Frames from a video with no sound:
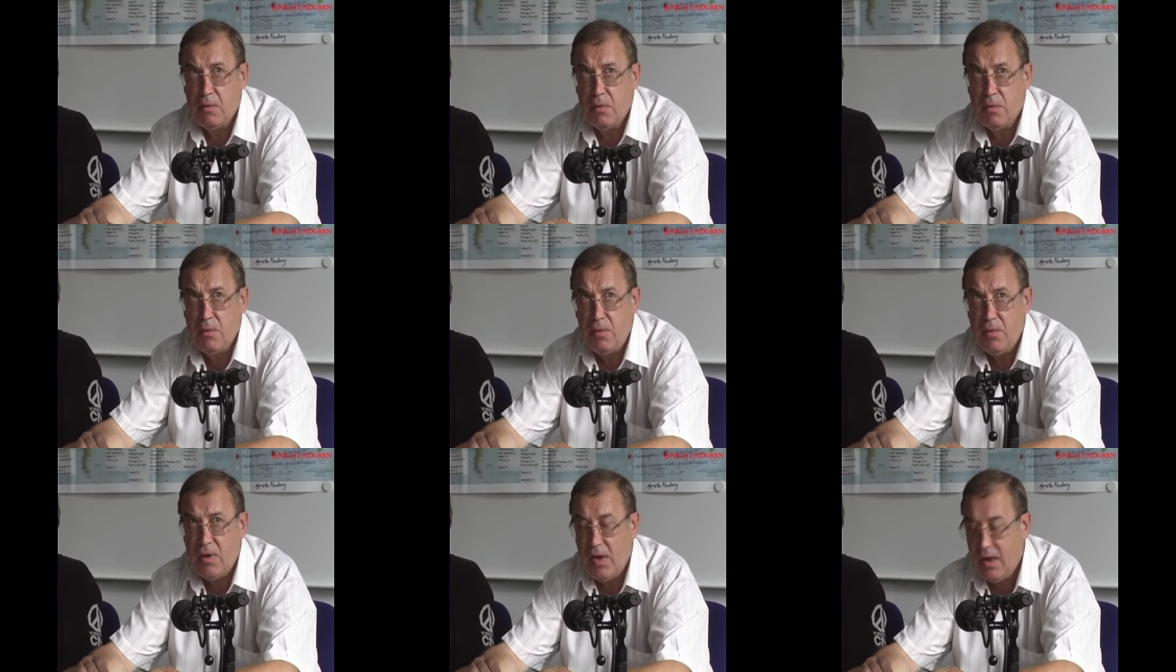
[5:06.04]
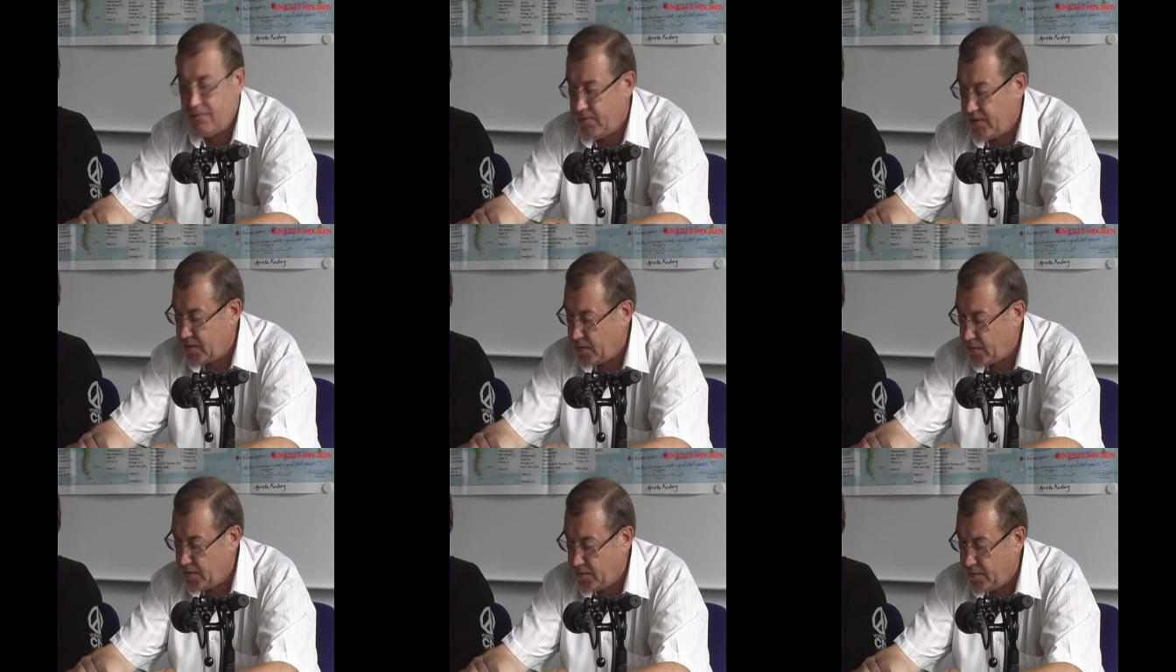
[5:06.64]

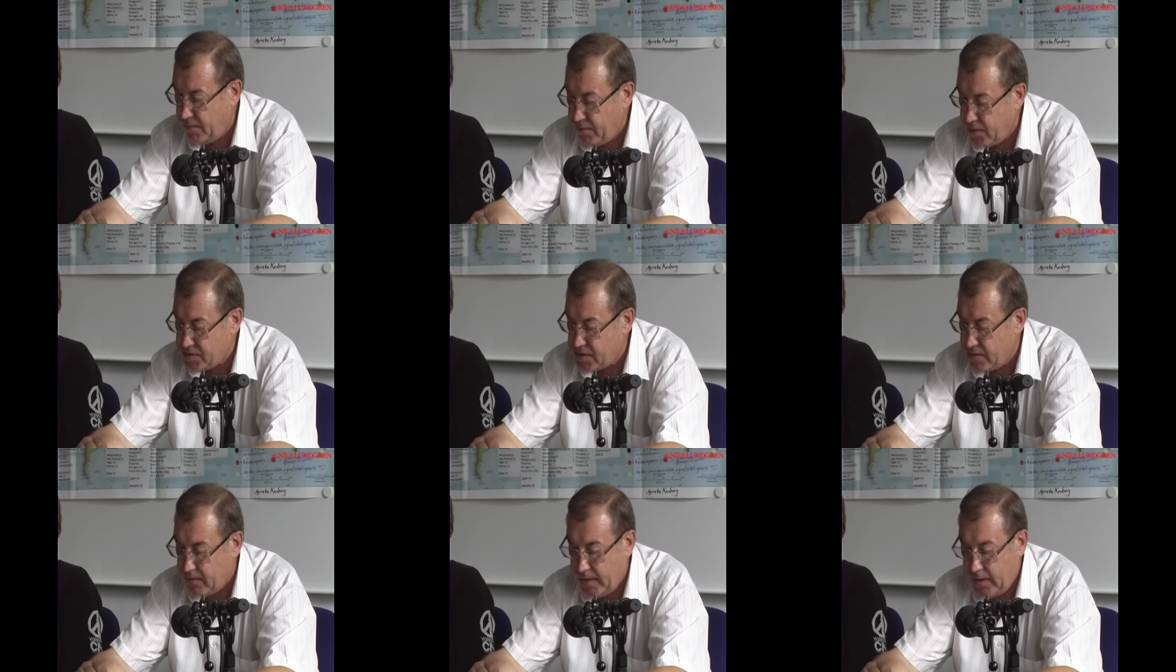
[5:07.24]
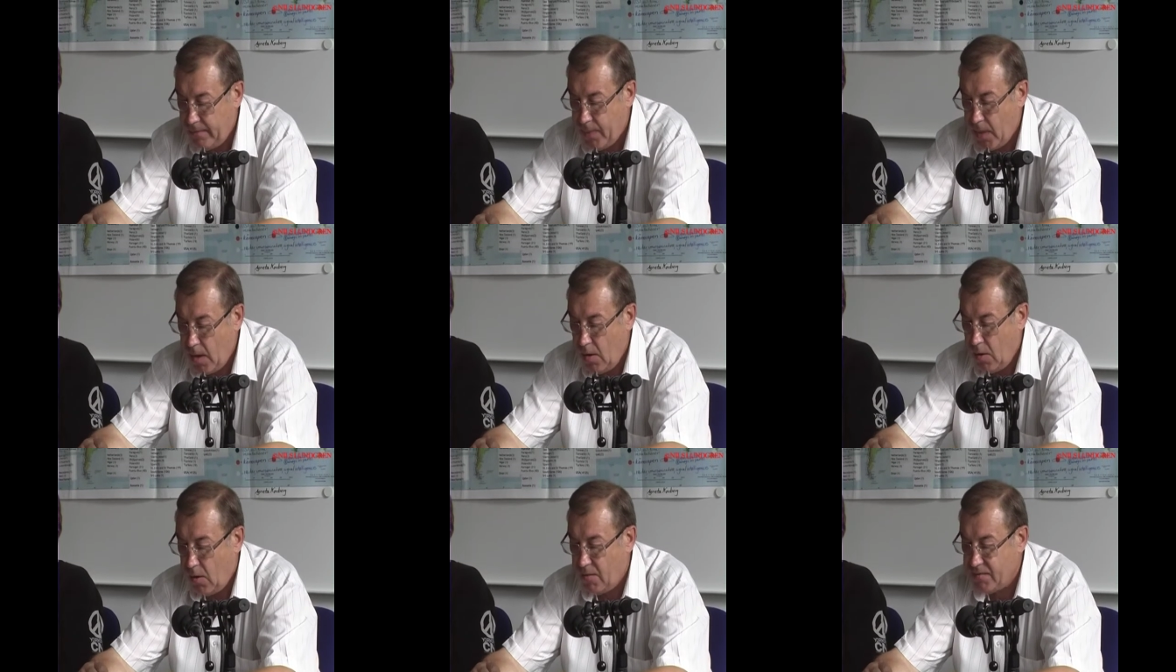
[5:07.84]
200th anniversary
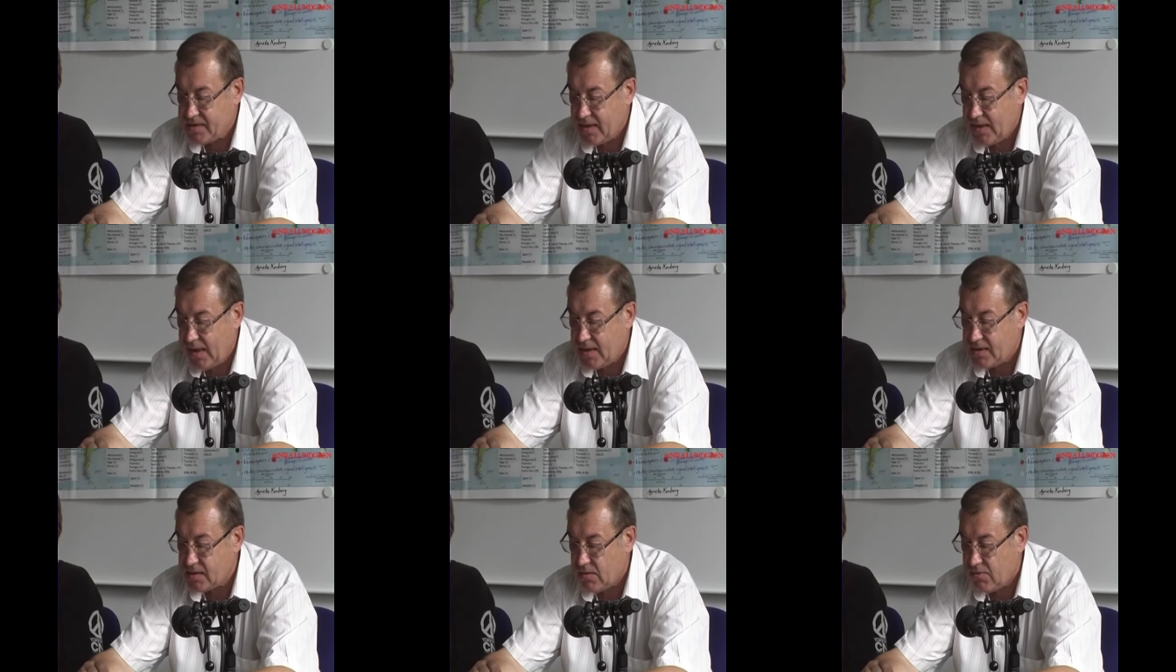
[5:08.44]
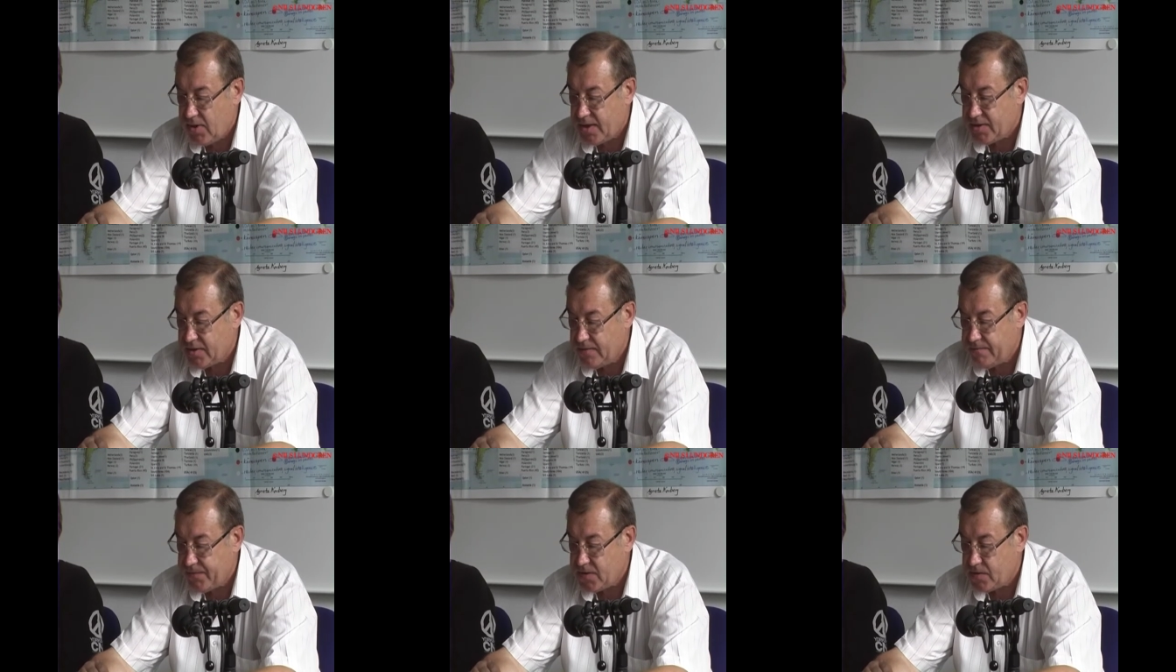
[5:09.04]
of the last
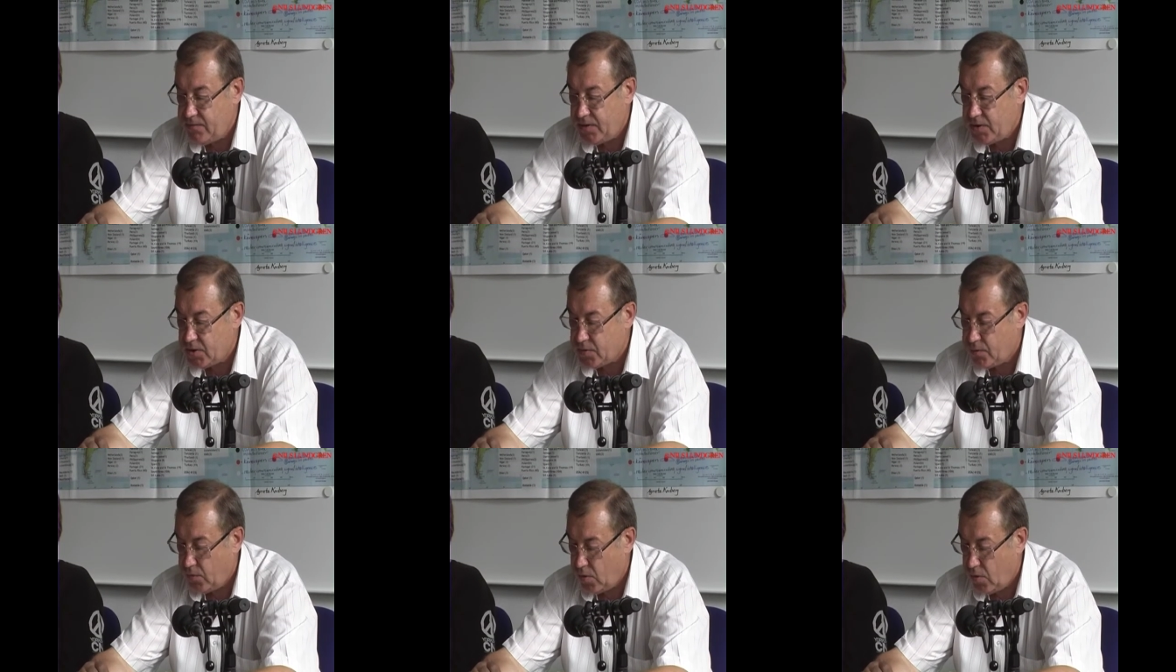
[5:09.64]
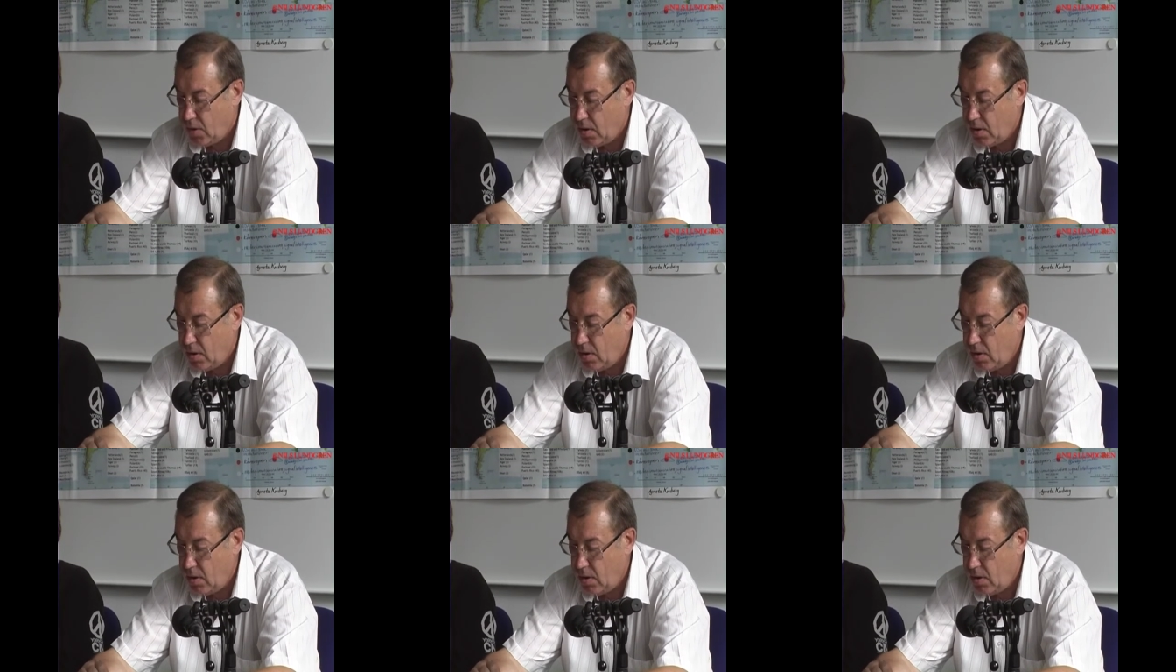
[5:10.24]
Russian-Swedish war.